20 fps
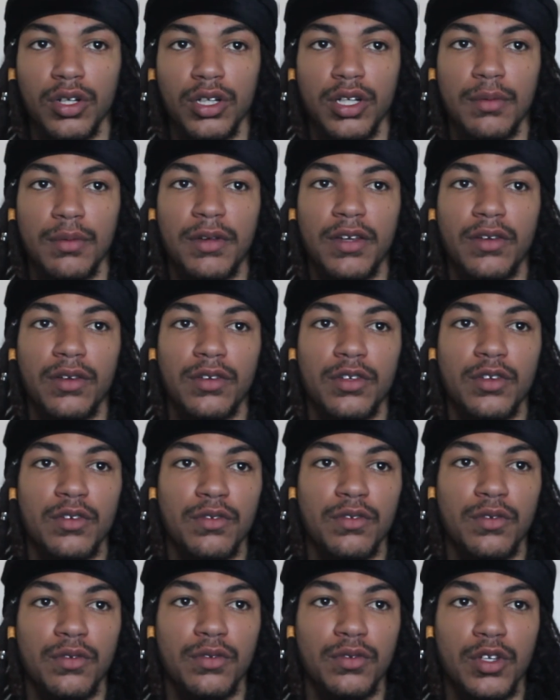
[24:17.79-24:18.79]
It could be
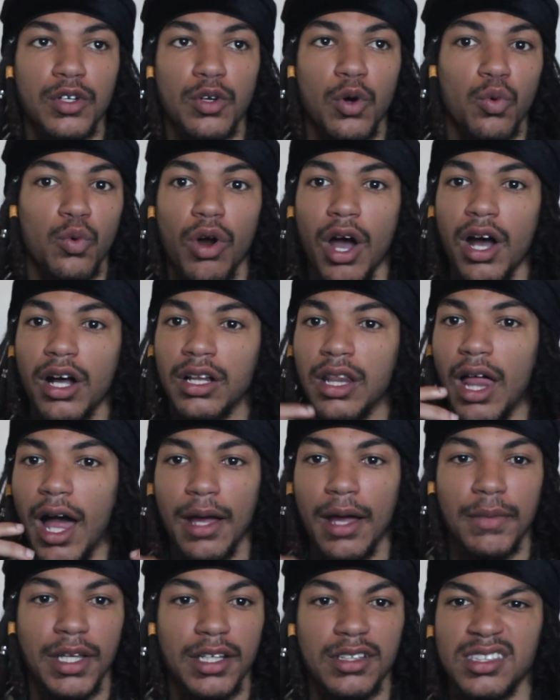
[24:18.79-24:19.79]
you rock
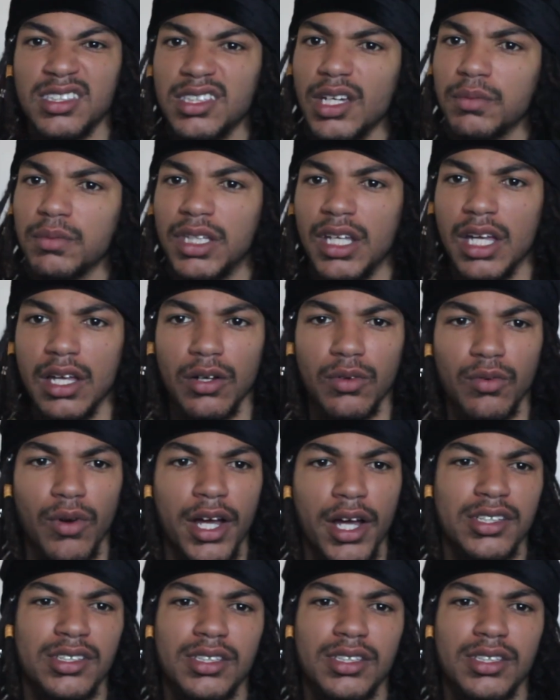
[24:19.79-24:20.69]
climbing, something, right?